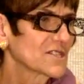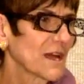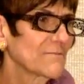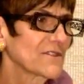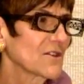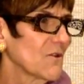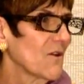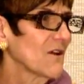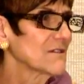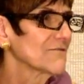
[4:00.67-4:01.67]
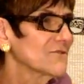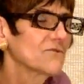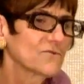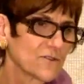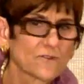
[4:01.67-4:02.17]
is something all of
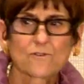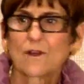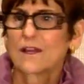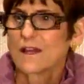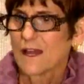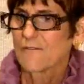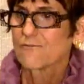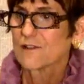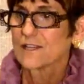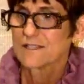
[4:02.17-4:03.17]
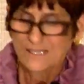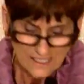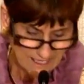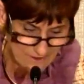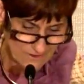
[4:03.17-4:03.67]
you do every
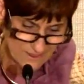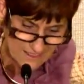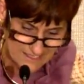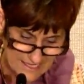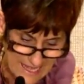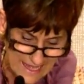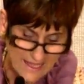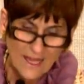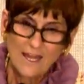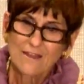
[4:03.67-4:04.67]
single day.